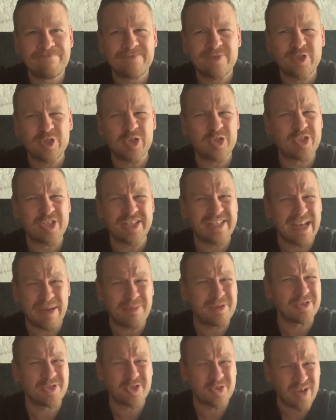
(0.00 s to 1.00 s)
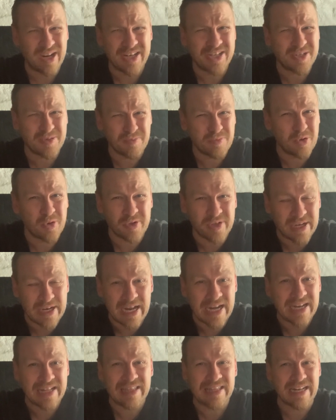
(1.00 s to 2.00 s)
just a demonstration more than
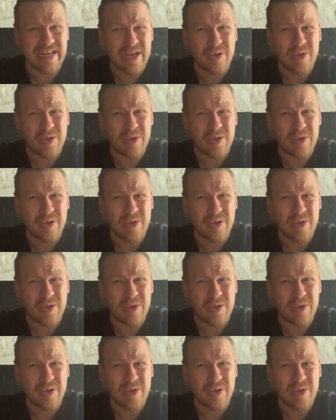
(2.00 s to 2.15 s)
anything.